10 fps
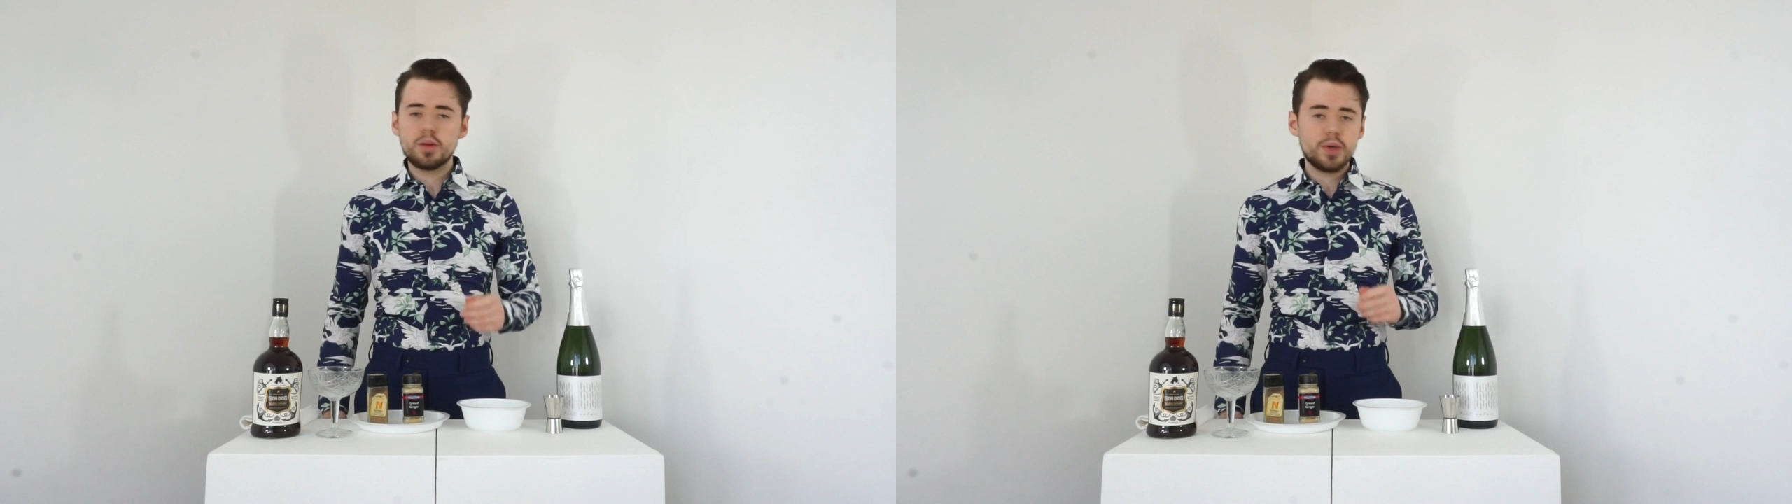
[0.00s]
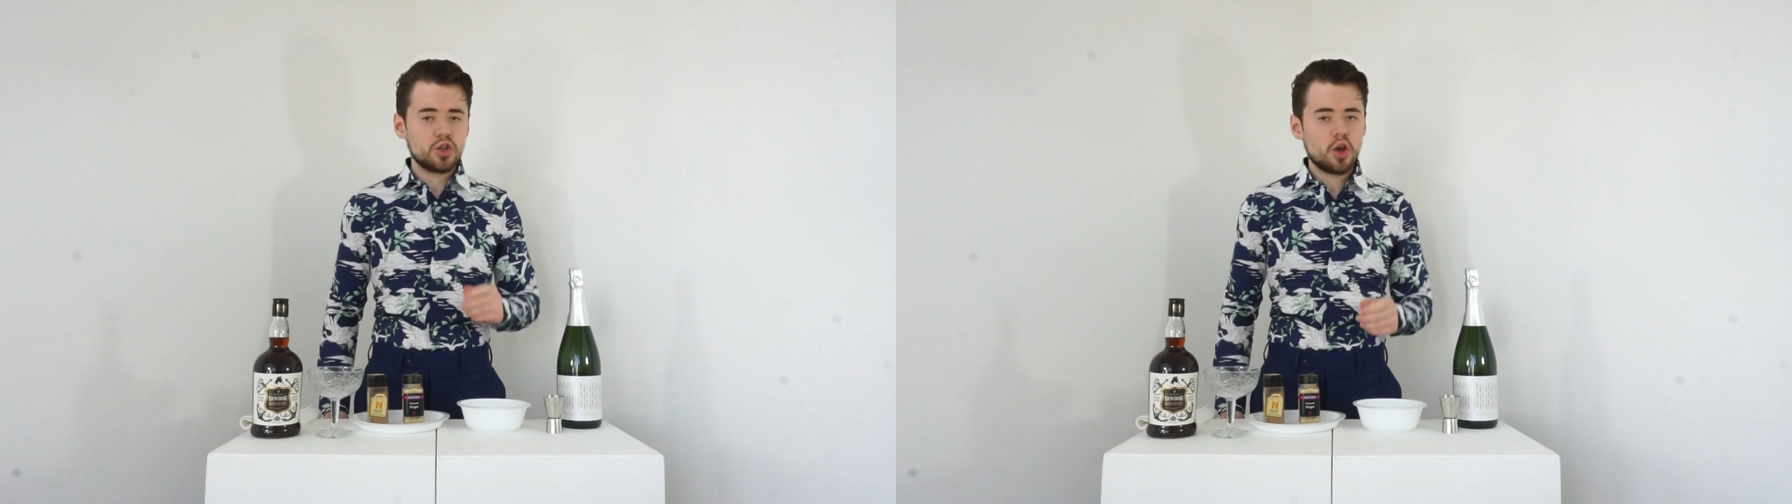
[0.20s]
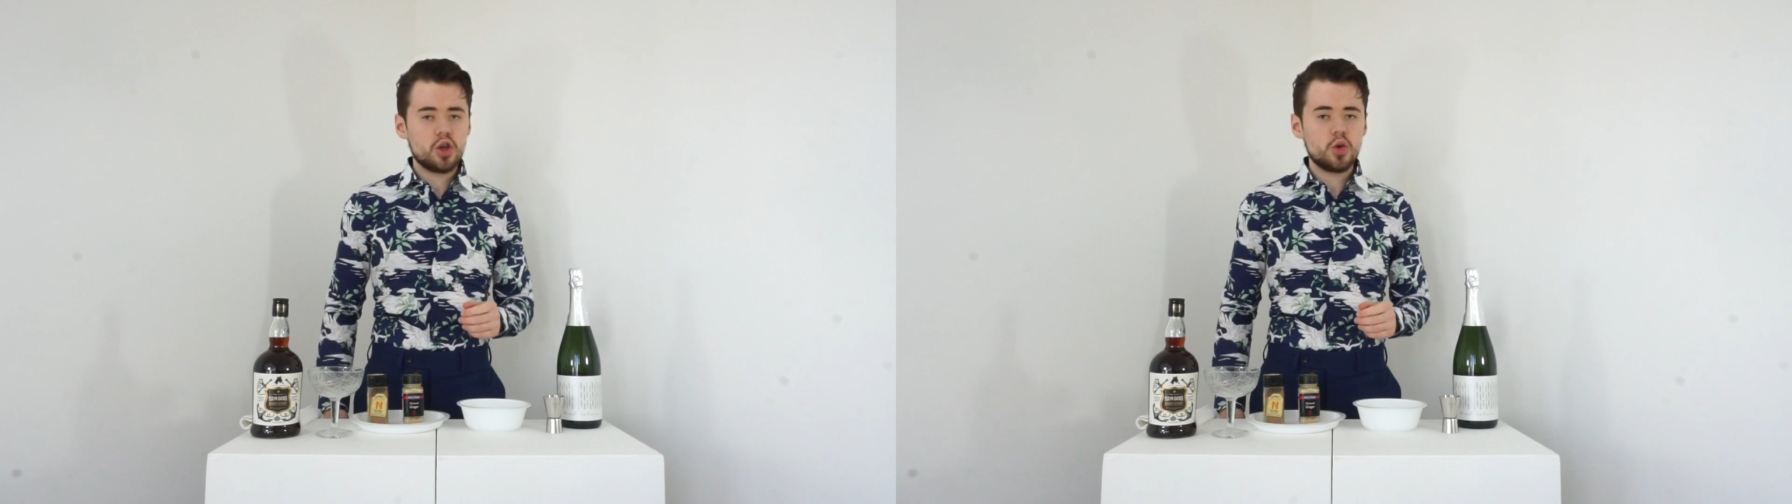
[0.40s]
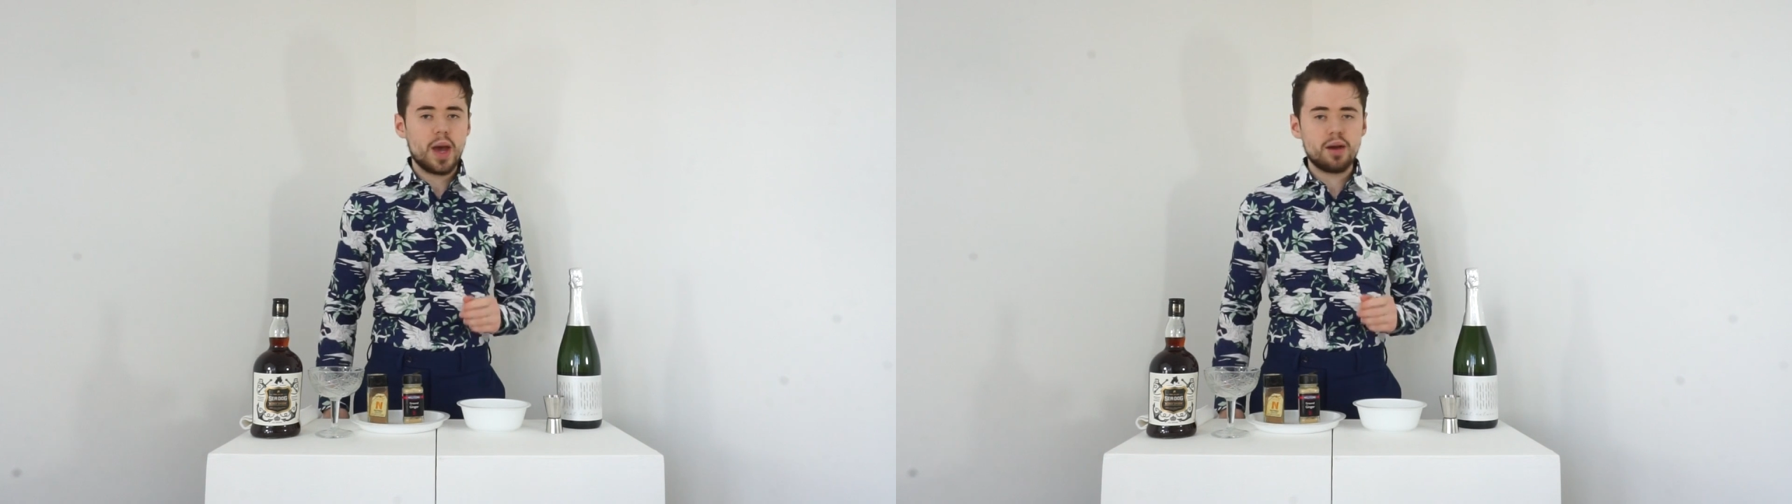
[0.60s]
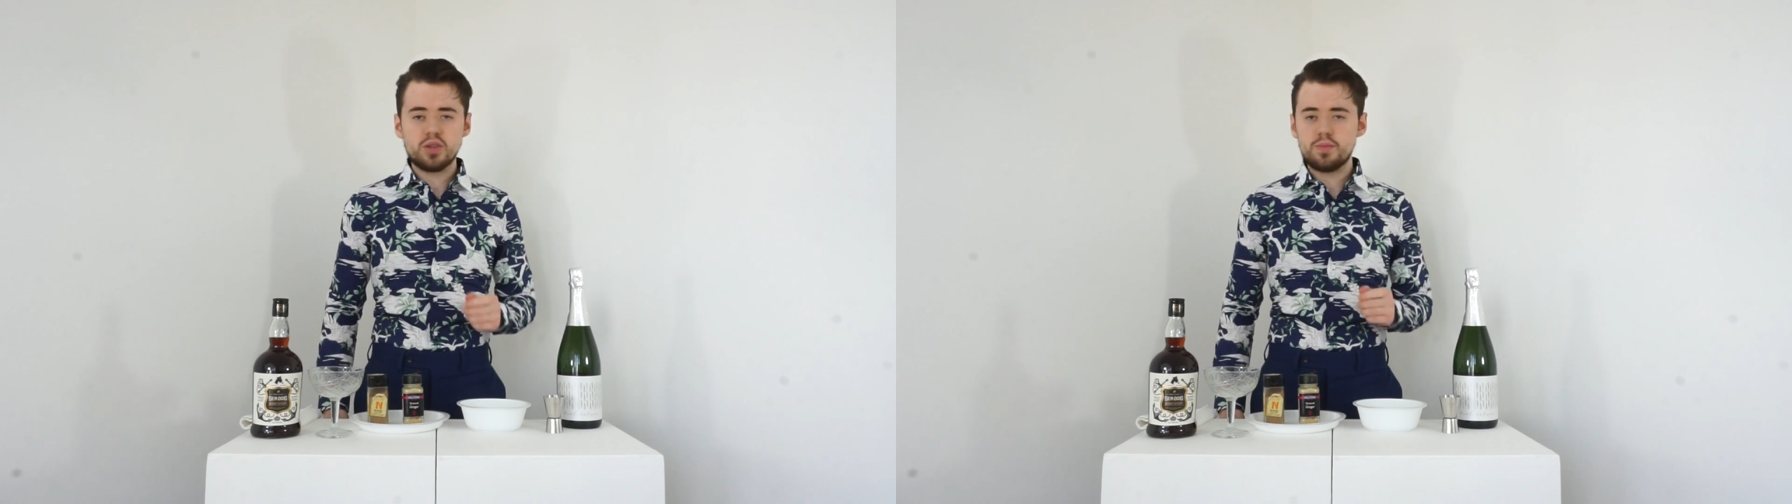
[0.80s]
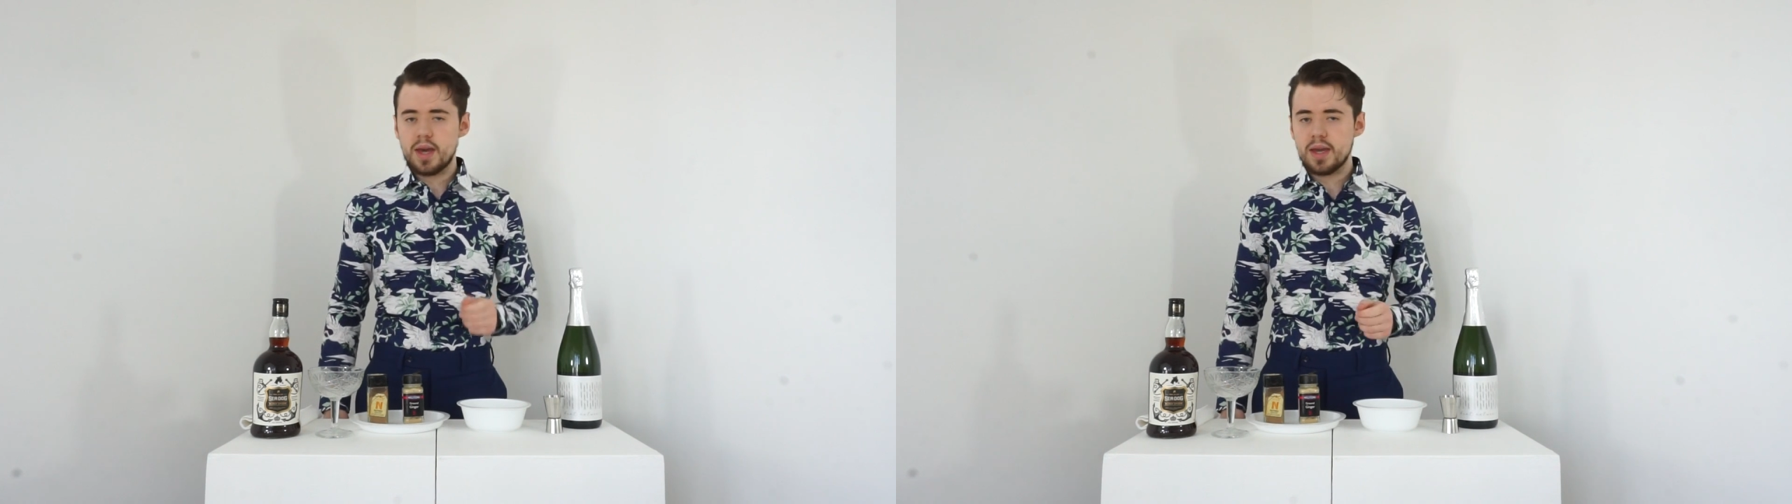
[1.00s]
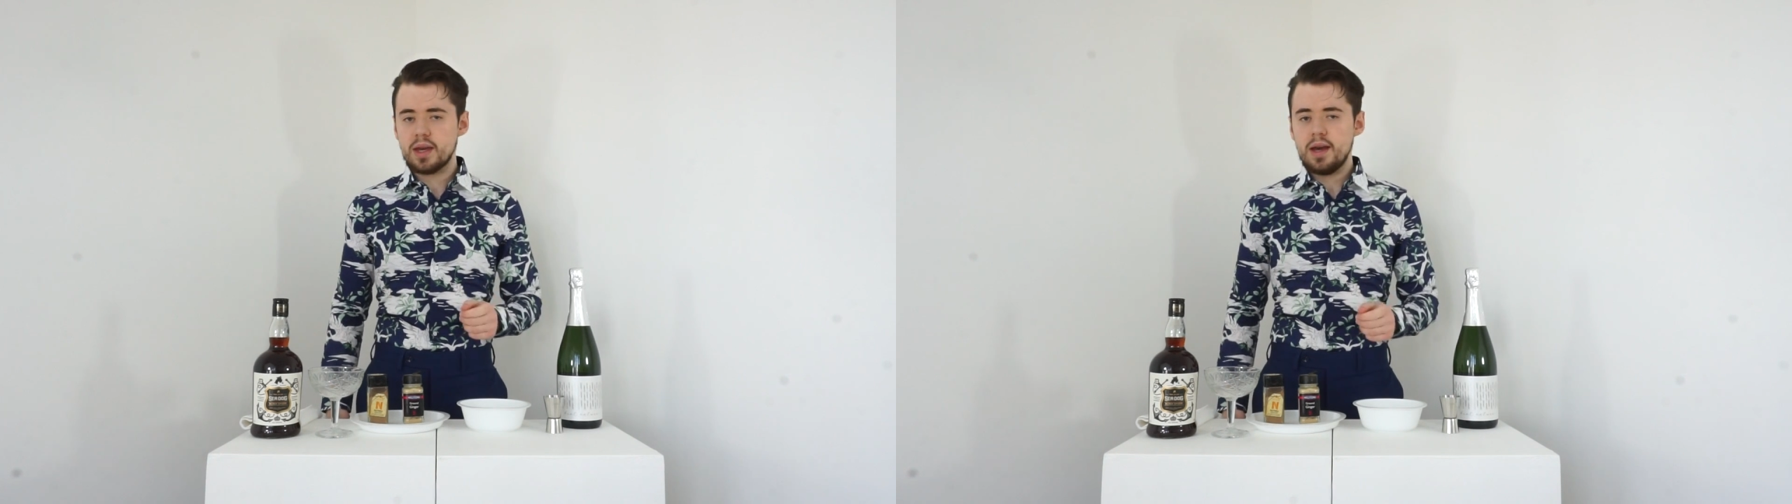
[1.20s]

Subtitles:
going to be showing you how to make